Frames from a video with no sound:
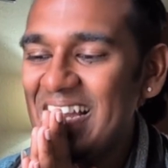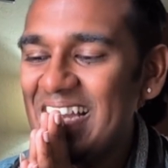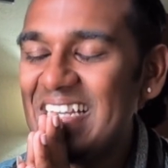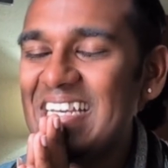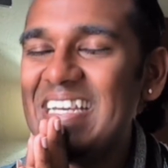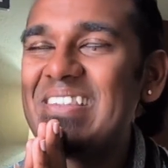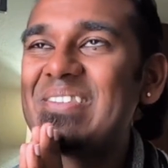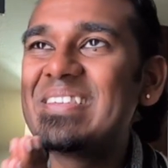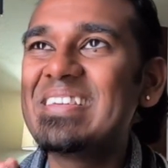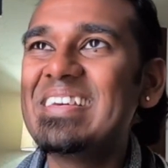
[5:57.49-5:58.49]

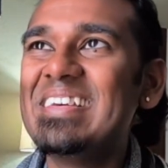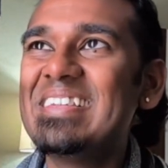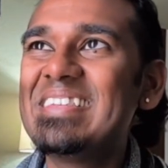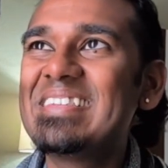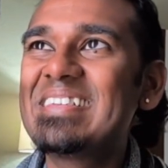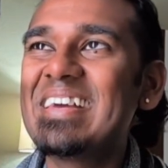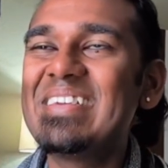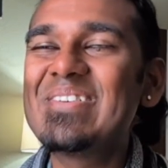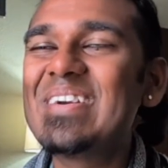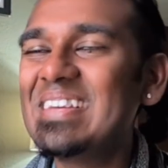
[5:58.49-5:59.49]
It's kind
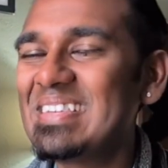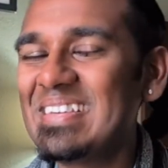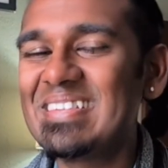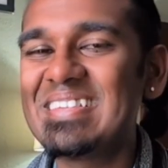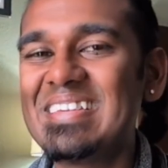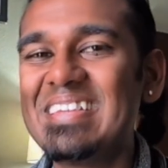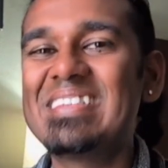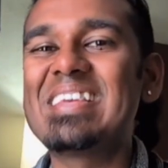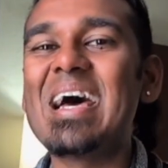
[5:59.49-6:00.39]
of crazy. It just